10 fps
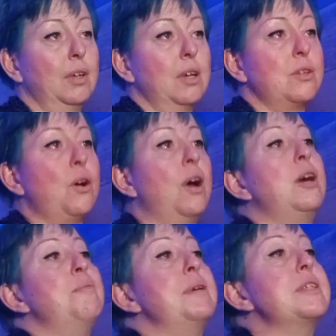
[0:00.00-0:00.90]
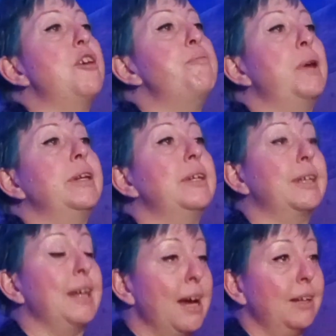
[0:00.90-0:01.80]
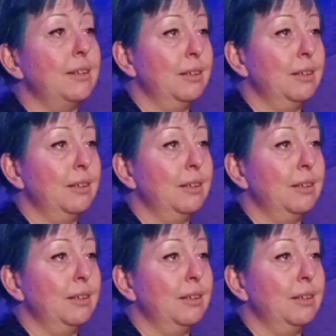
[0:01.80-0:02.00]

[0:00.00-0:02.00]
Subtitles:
So I got myself pregnant again.